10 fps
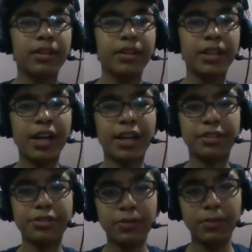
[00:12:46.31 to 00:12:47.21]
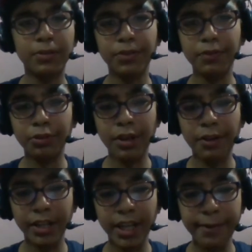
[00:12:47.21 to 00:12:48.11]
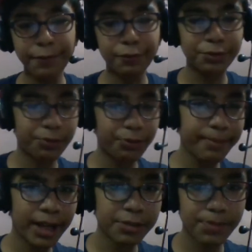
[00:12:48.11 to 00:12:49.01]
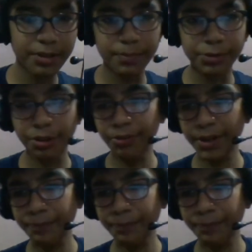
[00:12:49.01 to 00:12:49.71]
Yeah, so we won our game. He wants a rematch, but I'm sorry.